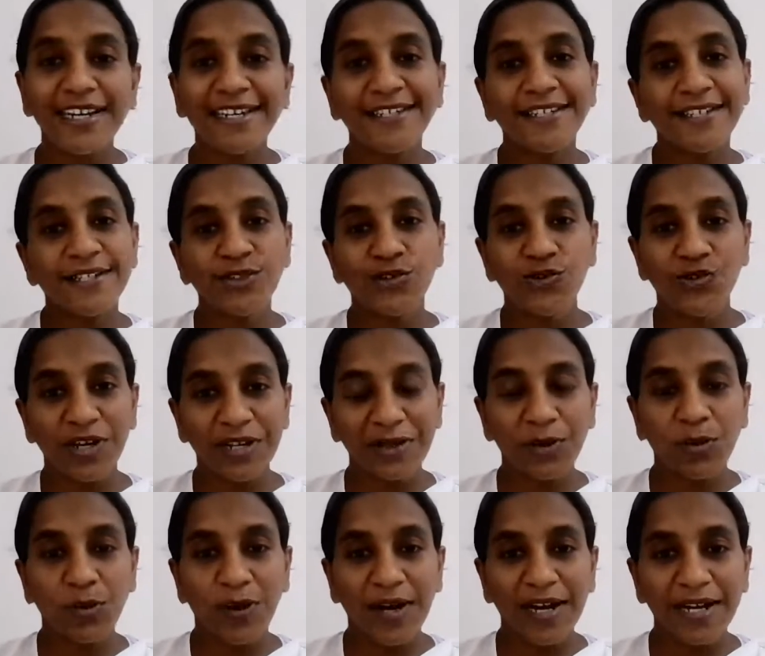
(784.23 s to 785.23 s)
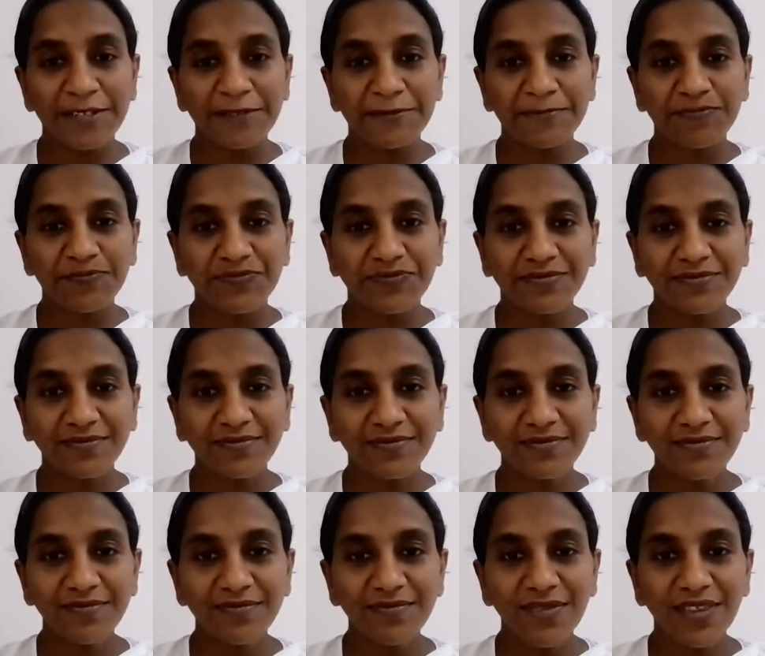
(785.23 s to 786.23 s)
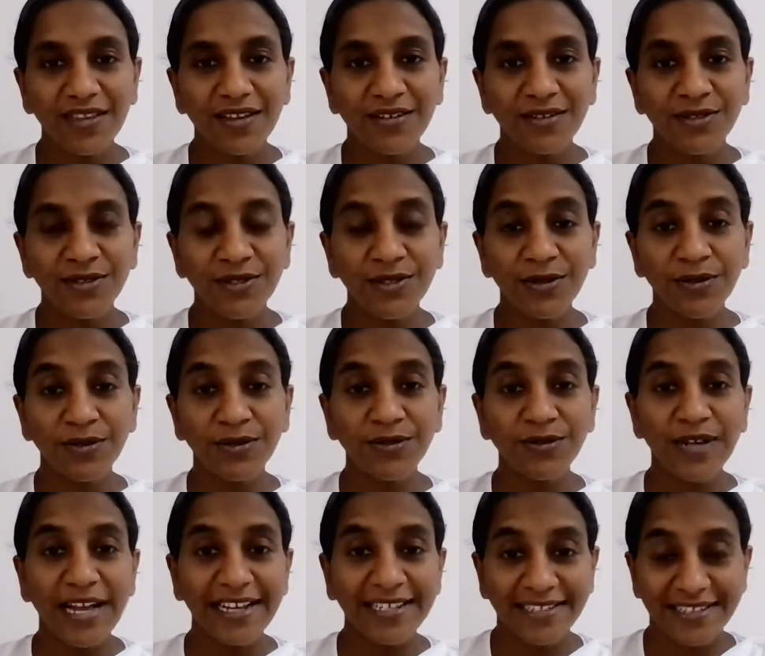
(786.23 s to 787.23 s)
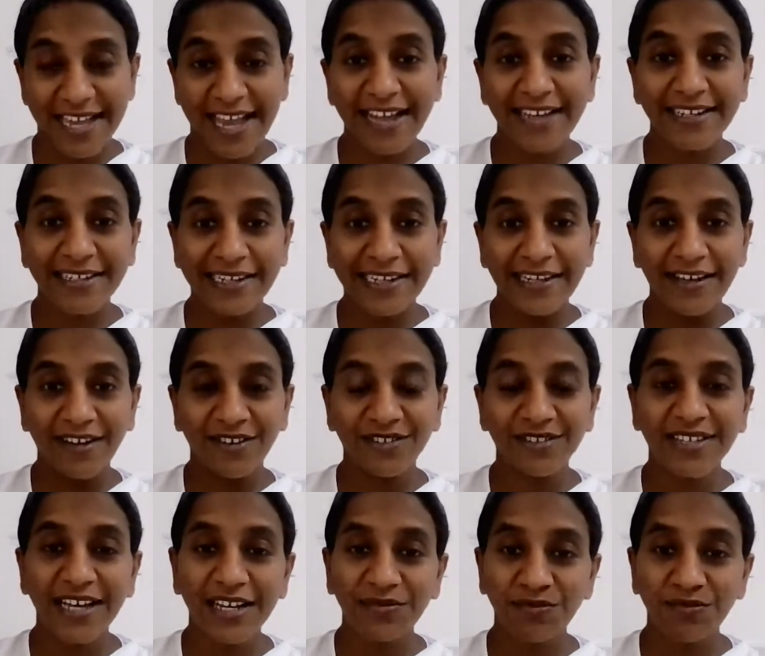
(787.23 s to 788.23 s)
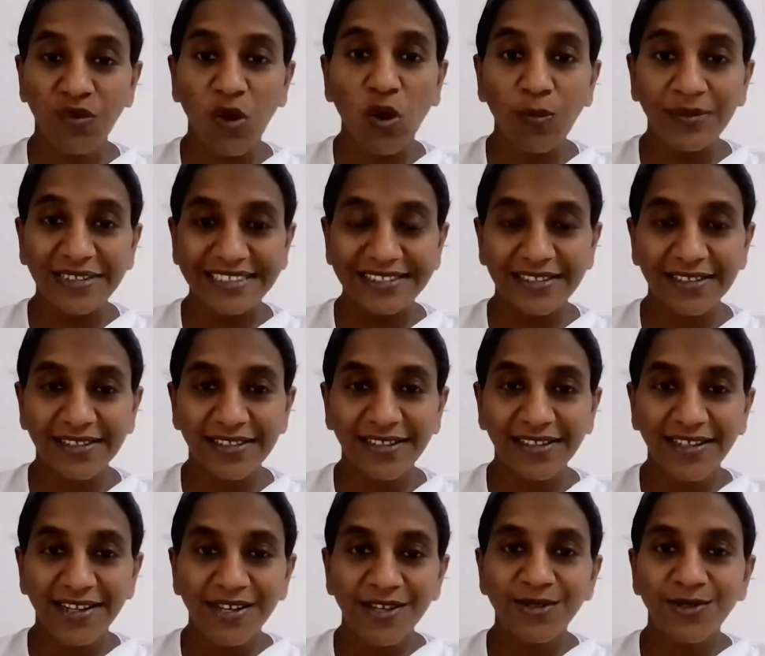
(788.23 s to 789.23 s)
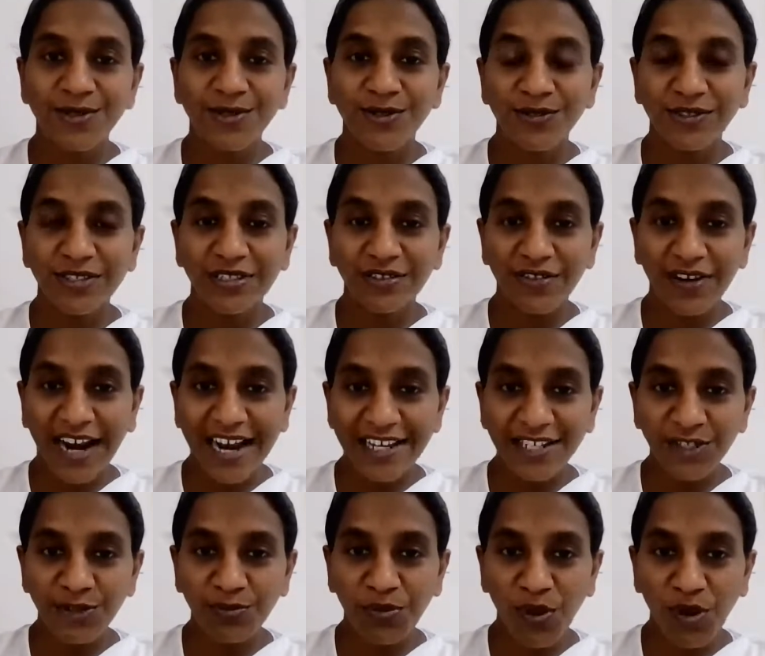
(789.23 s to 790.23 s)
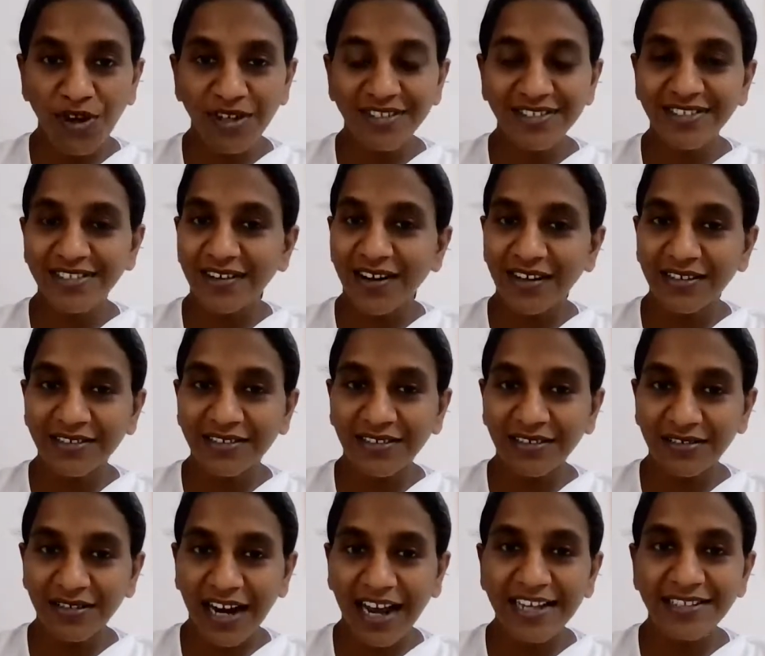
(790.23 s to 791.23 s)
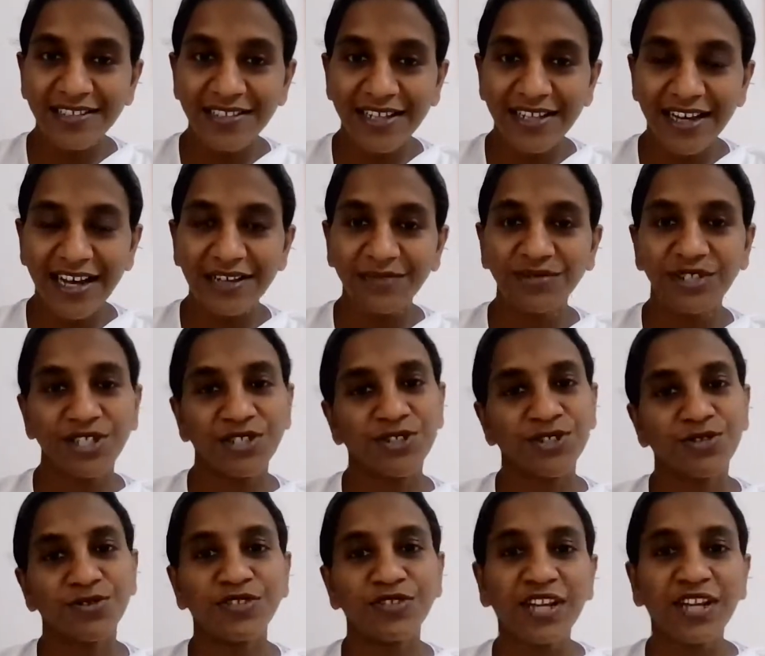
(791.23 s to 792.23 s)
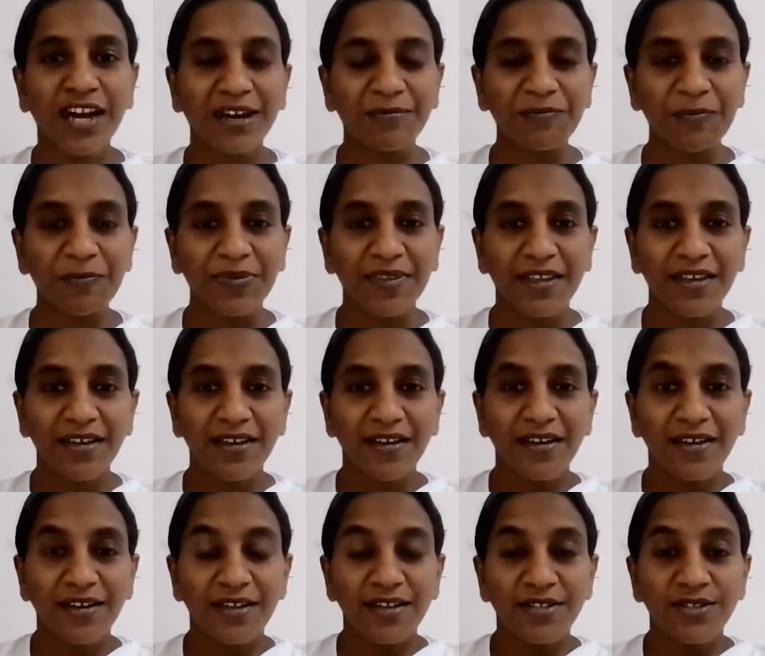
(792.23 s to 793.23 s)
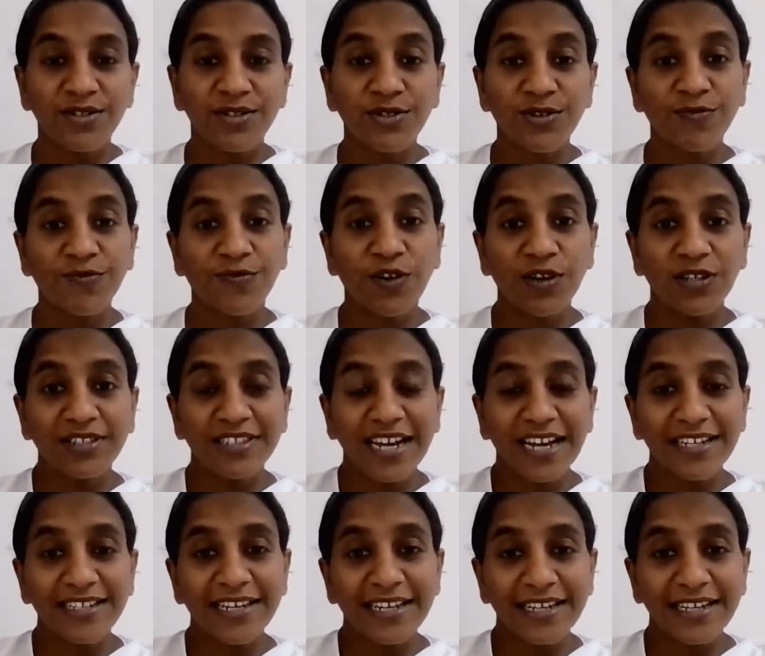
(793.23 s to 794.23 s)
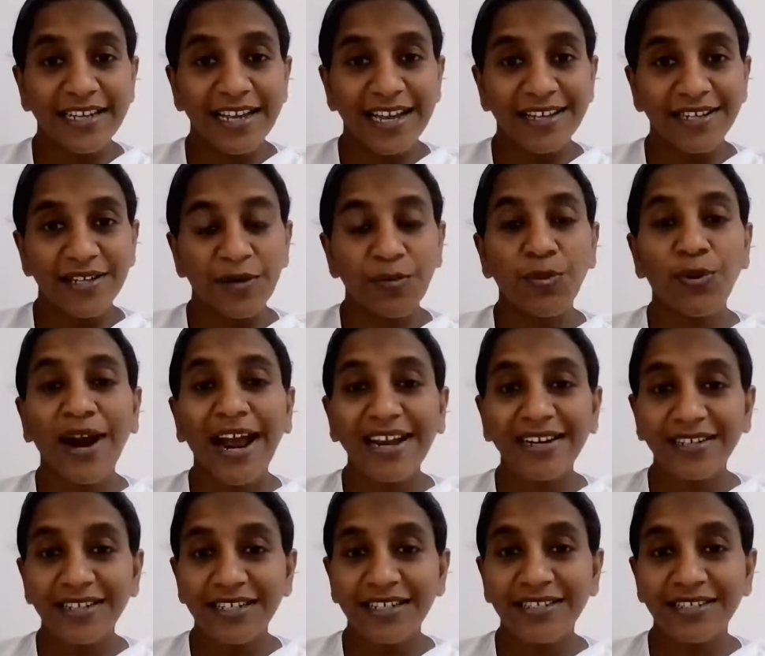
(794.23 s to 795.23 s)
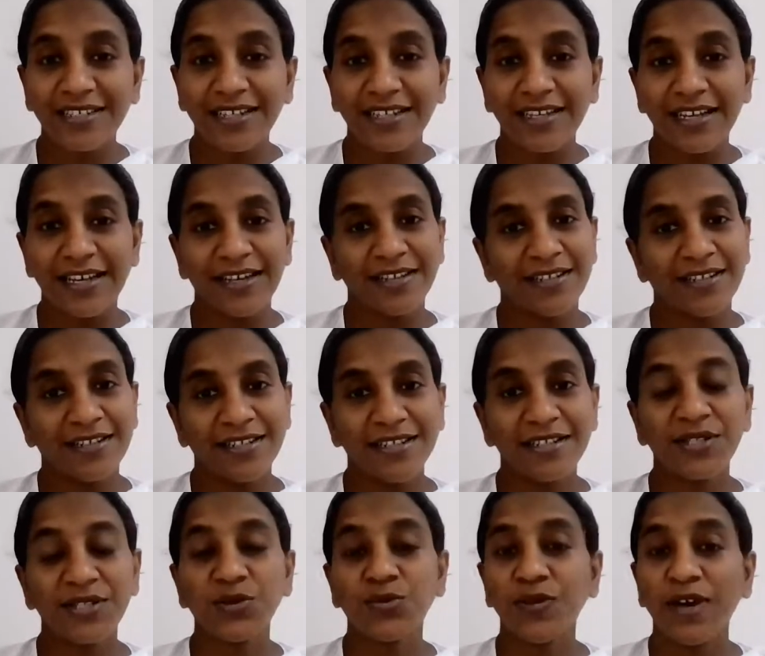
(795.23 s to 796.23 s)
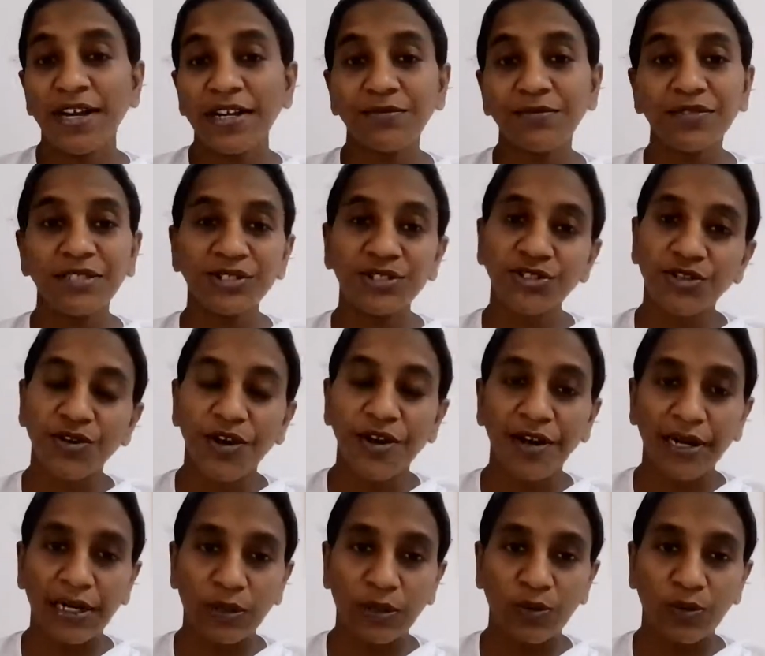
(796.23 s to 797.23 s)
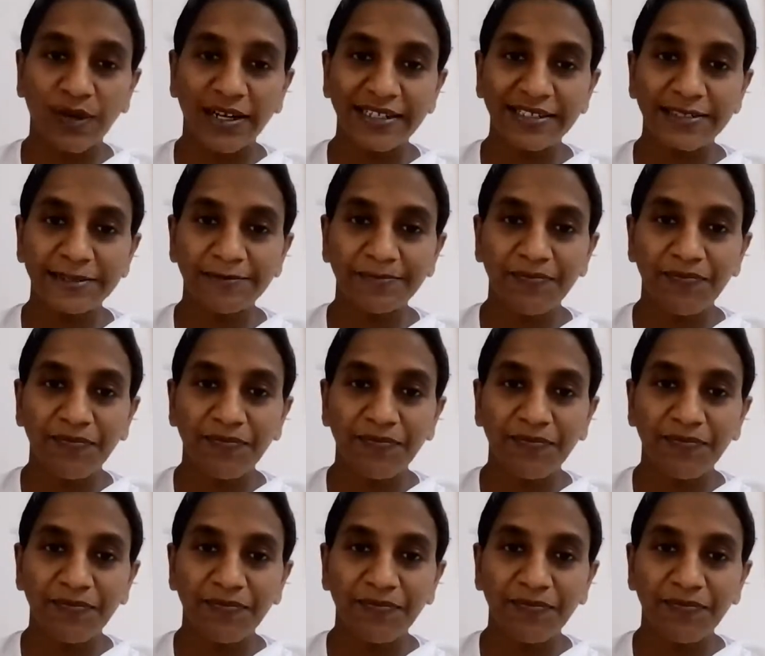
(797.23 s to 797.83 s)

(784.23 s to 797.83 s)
it is required. So exactly on that moment. So the right point on the right time it should come. So for that again, a practice again, it is very much required.